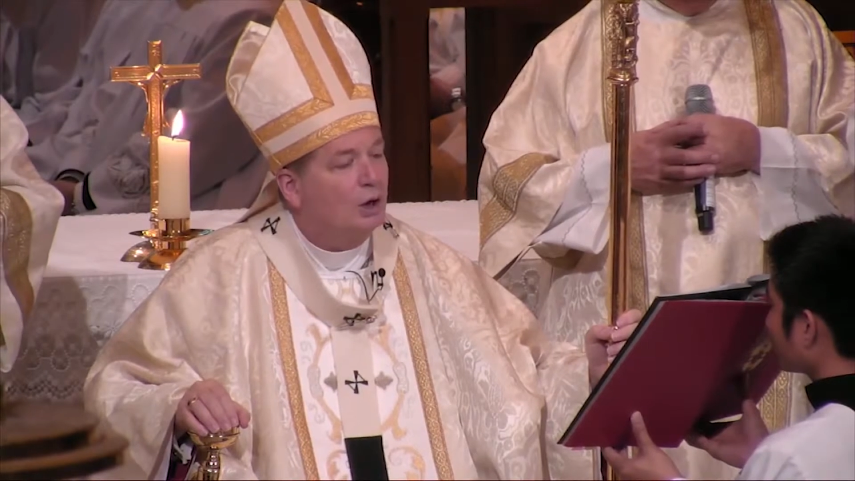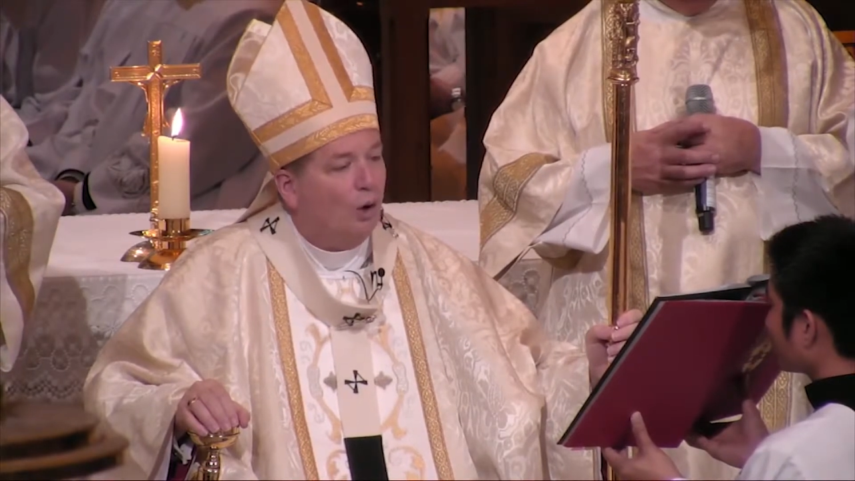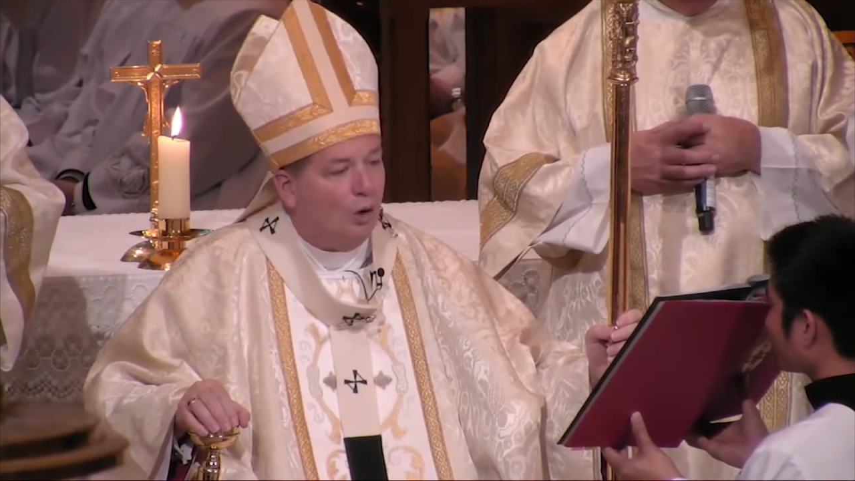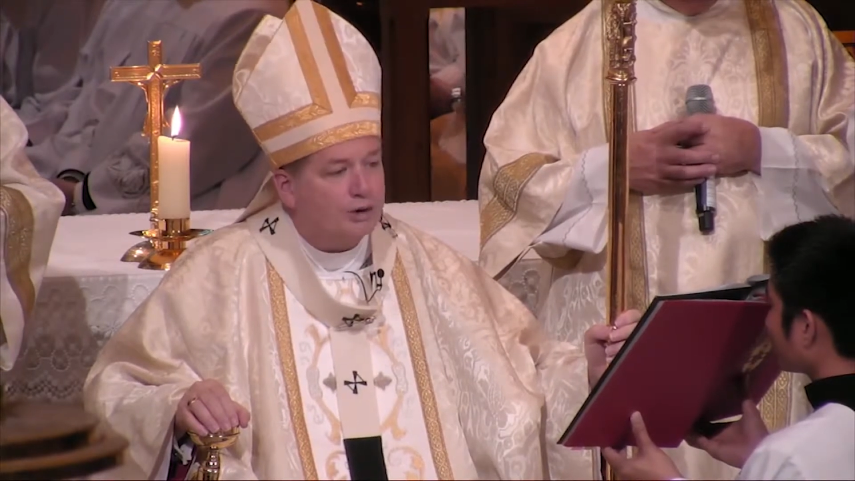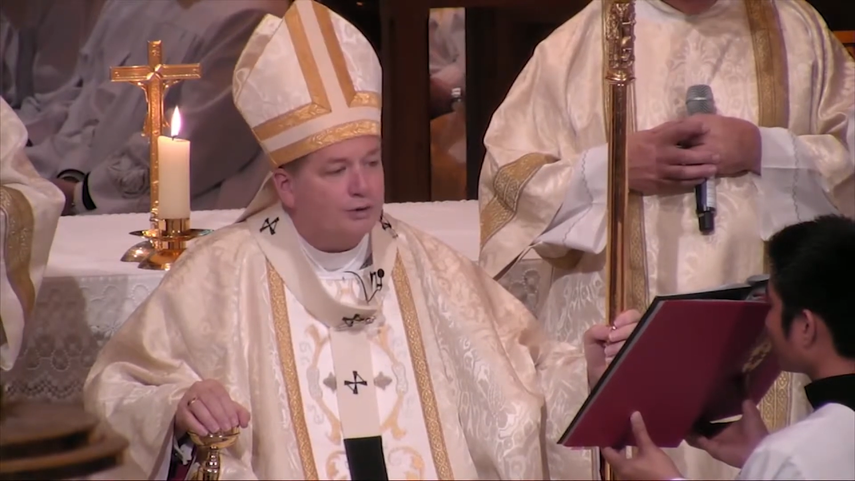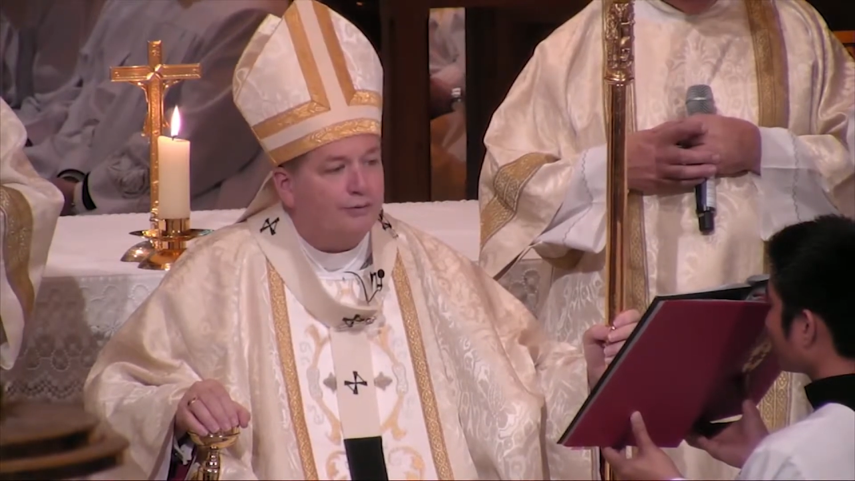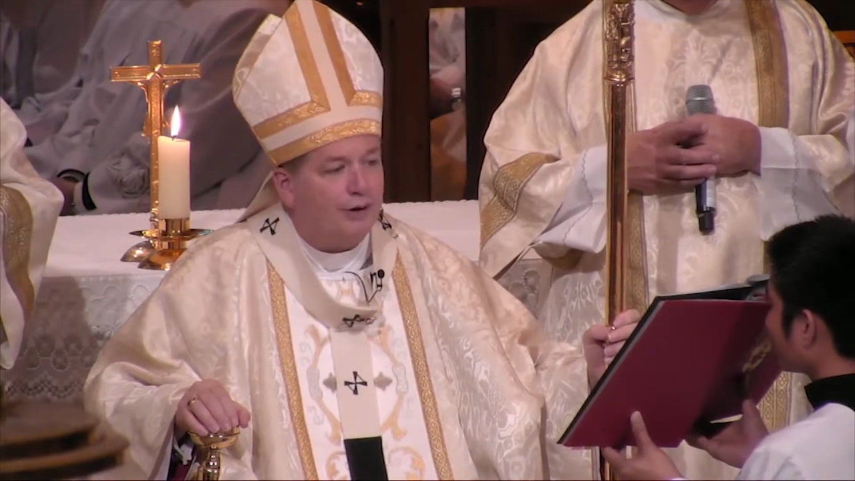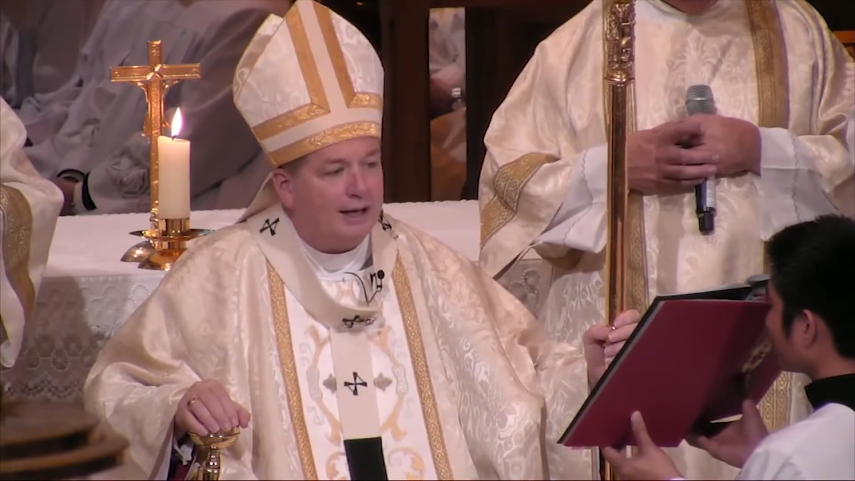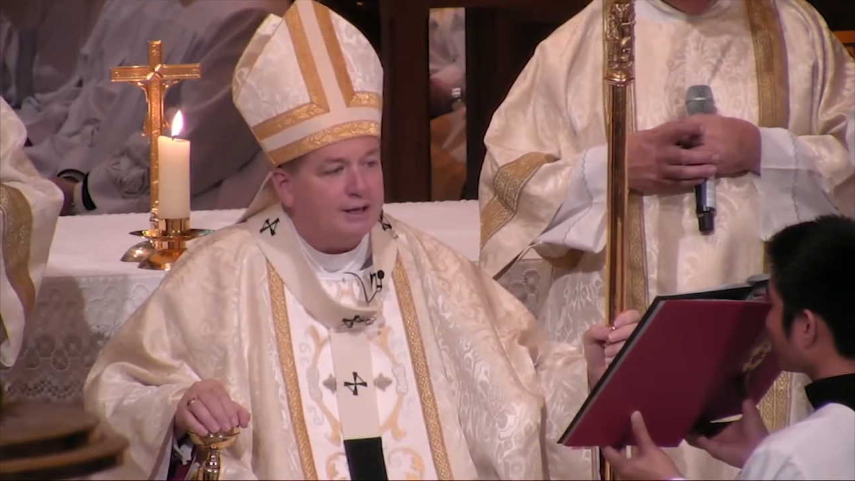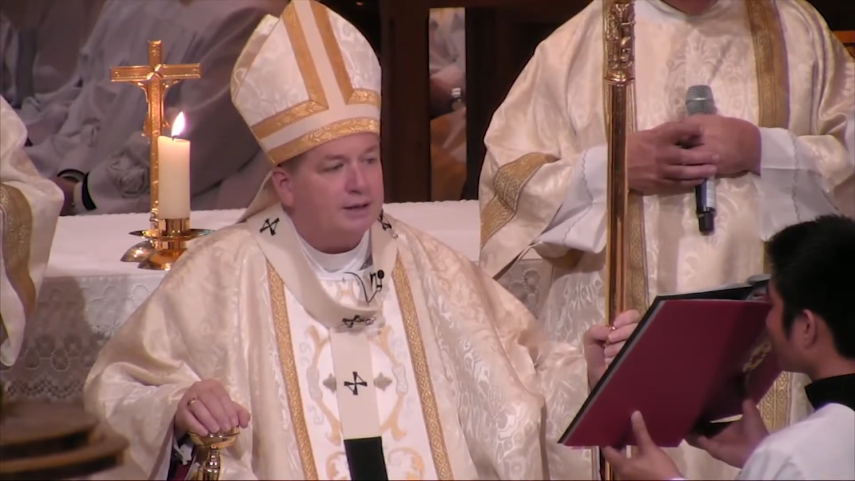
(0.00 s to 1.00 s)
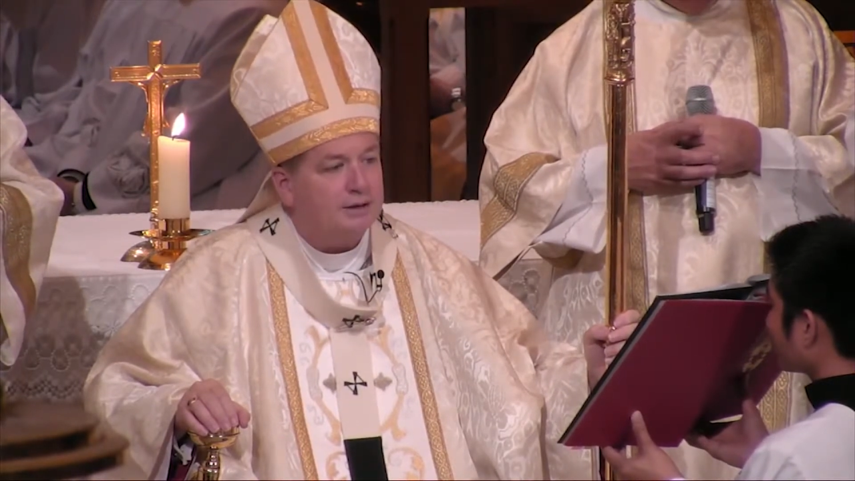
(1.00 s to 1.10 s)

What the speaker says: or to fight,